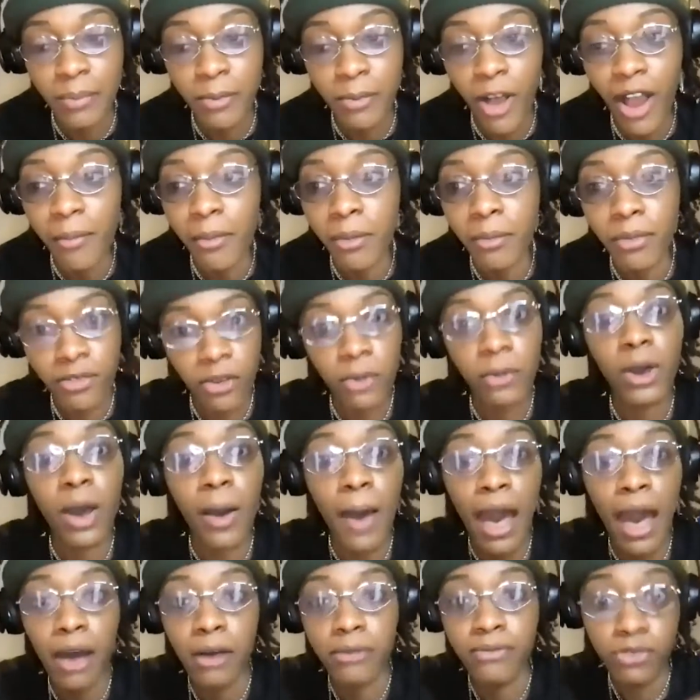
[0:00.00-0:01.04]
the apartment before we
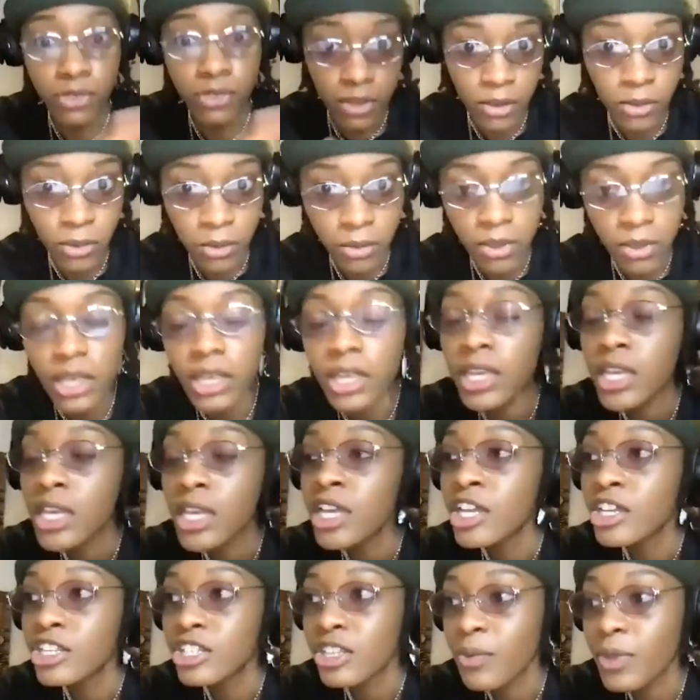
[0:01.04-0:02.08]
go out.
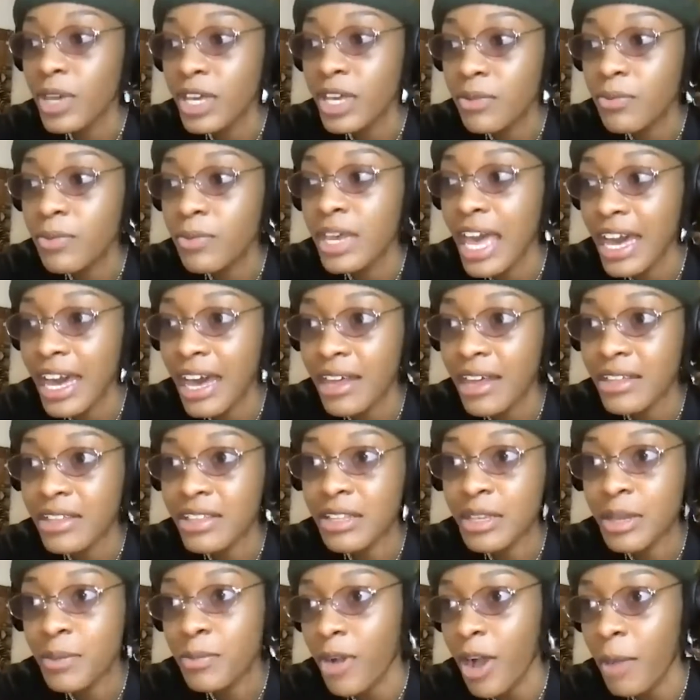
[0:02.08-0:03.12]
So we hang out
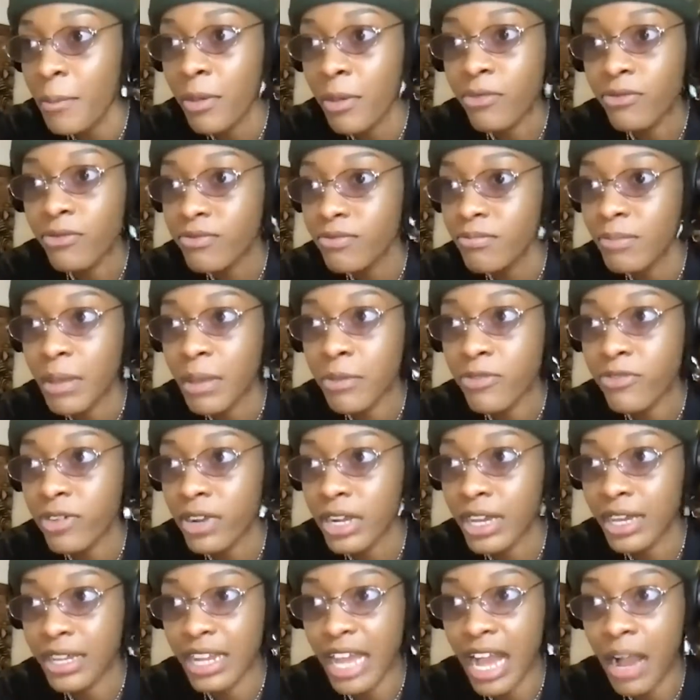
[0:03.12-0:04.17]
in the apartment maybe
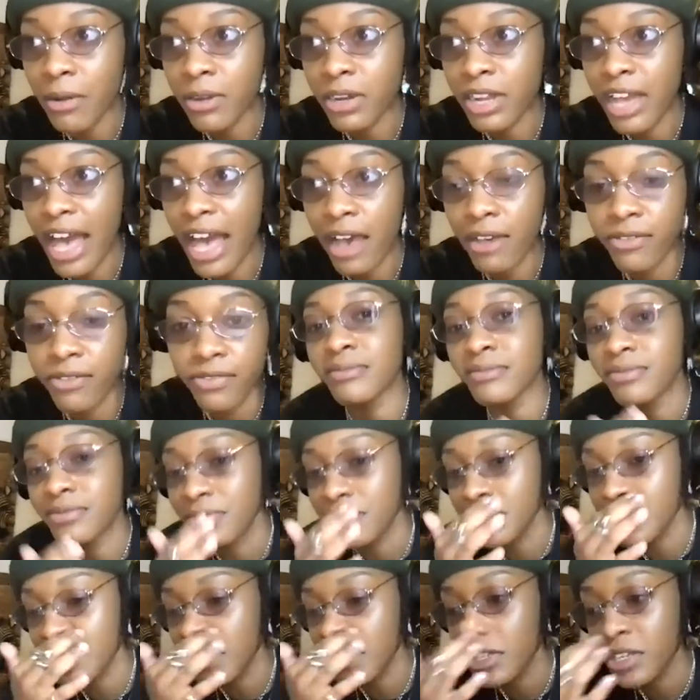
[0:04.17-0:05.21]
for like an hour and a half.
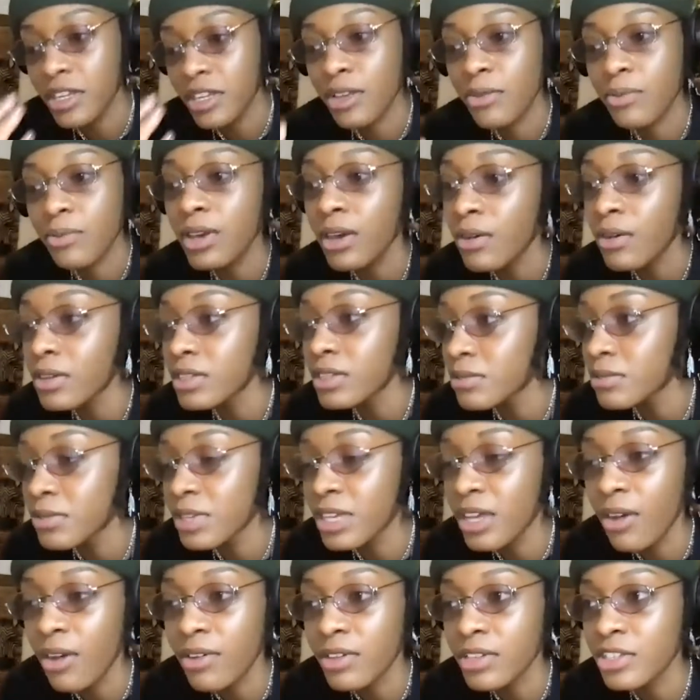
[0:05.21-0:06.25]
We go on
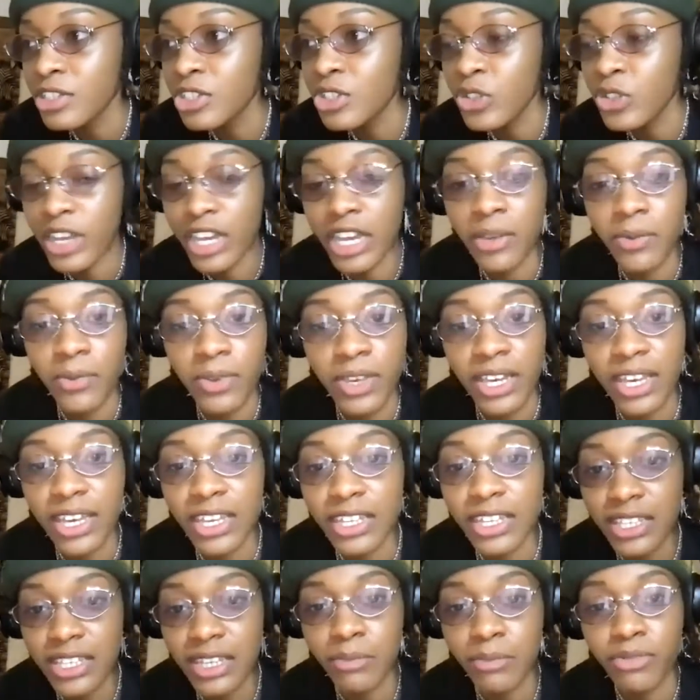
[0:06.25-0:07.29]
the train. We
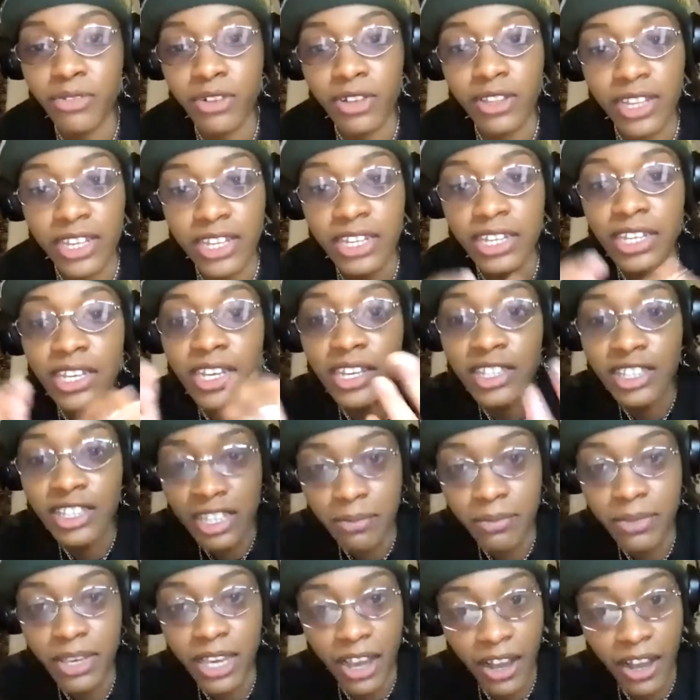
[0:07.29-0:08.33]
get to Brooklyn
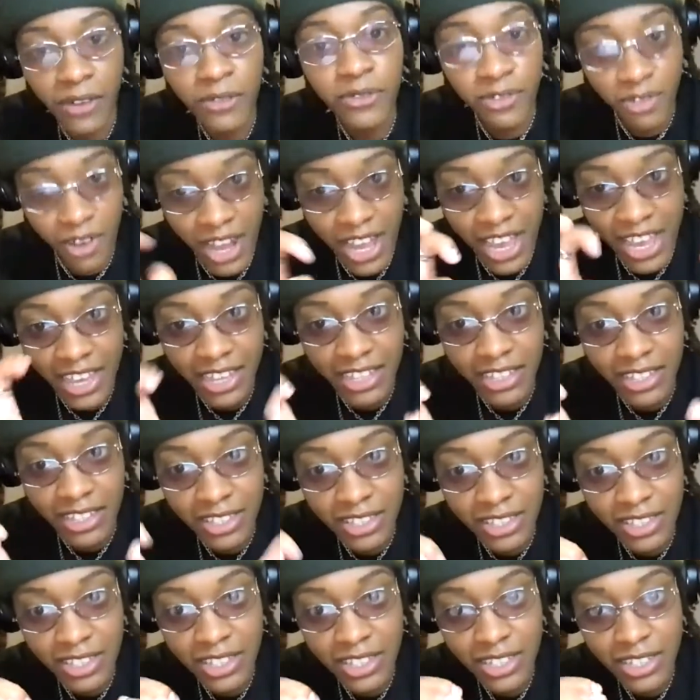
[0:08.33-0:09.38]
to meet her
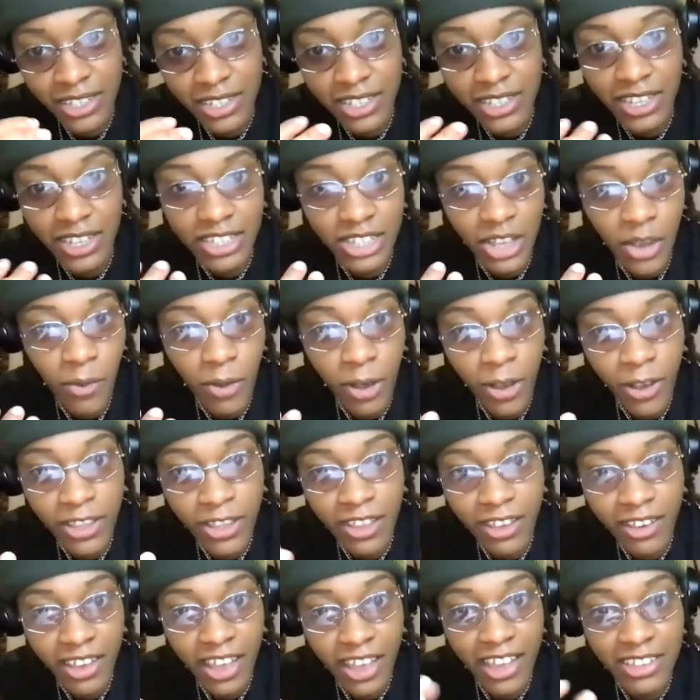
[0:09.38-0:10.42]
friends. She's like, don't worry,
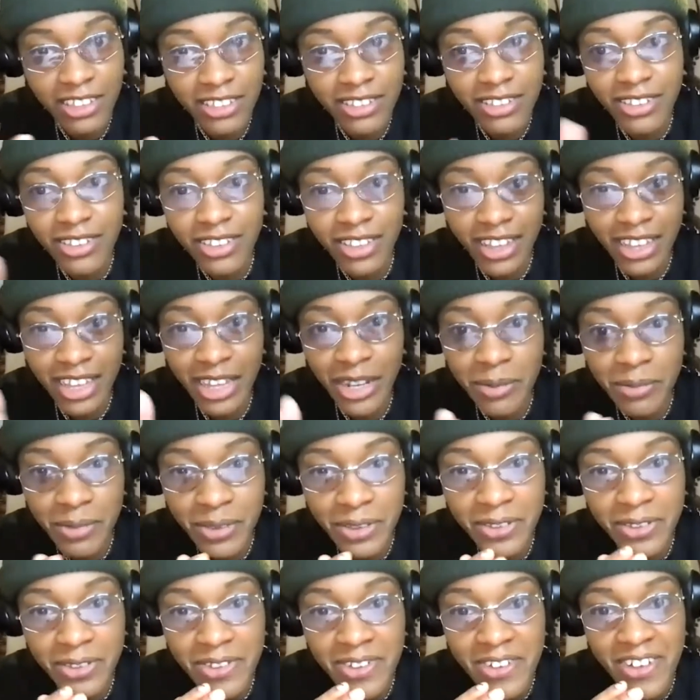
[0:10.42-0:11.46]
they're gay too. Like, it'll
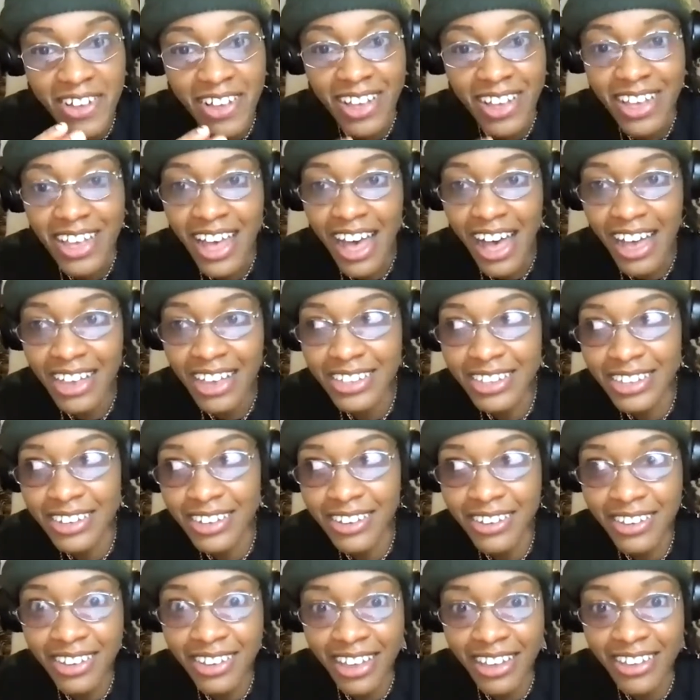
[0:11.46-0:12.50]
be cool. I was
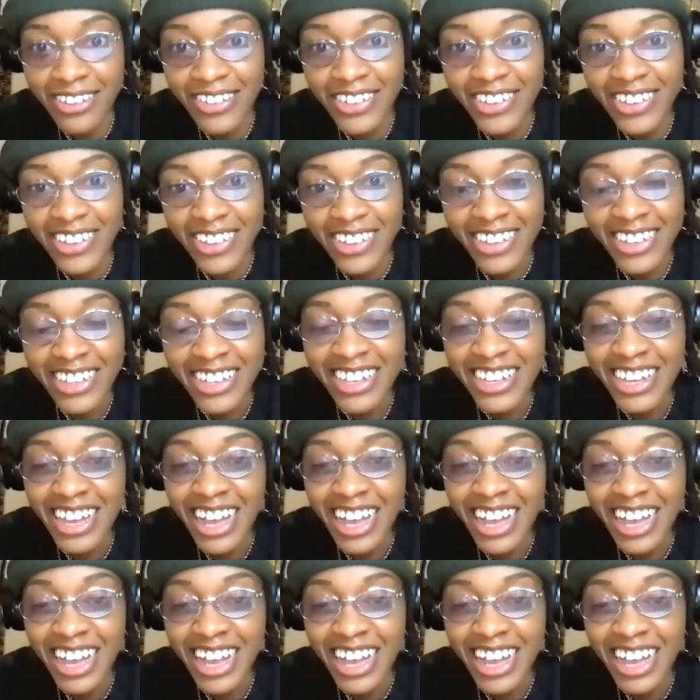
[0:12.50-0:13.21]
like, okay, cool.